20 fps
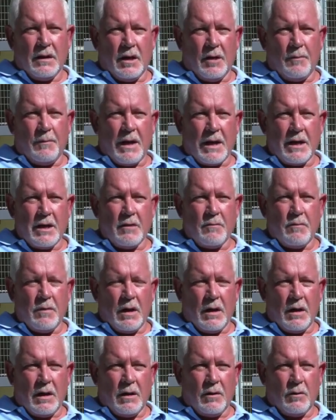mainly
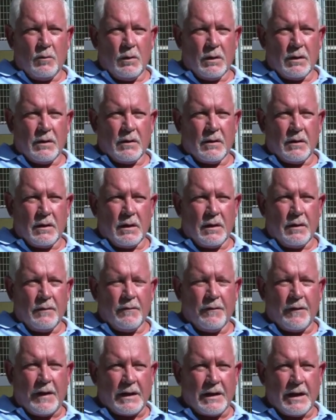with
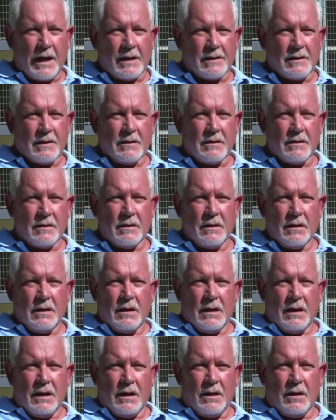fatty acids
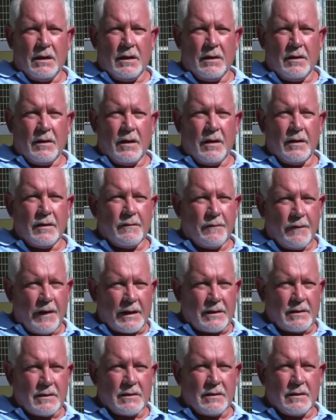and
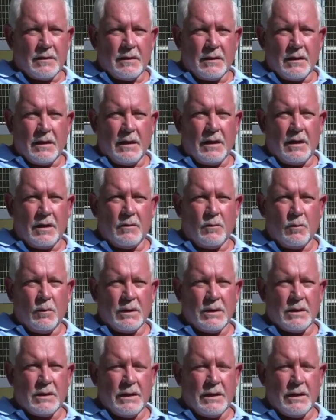fats which